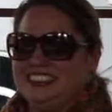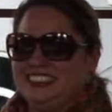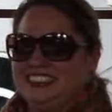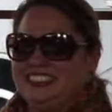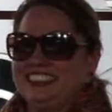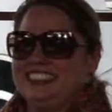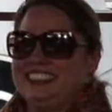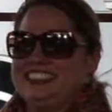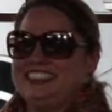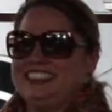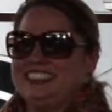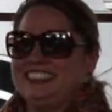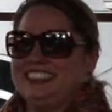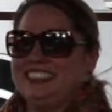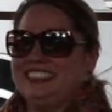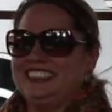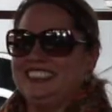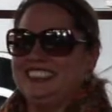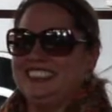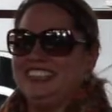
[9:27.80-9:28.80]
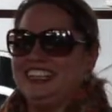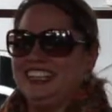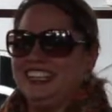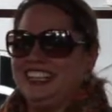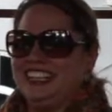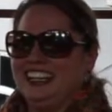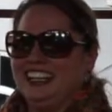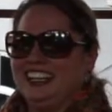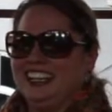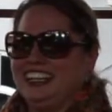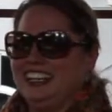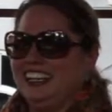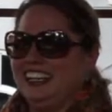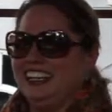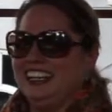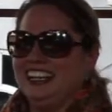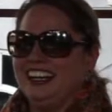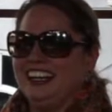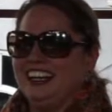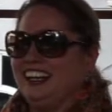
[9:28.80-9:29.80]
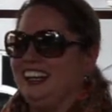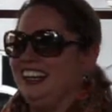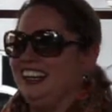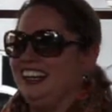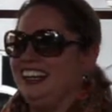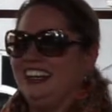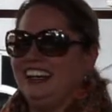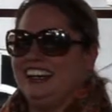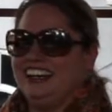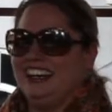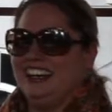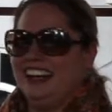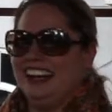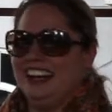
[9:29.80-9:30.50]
This person isn't speaking.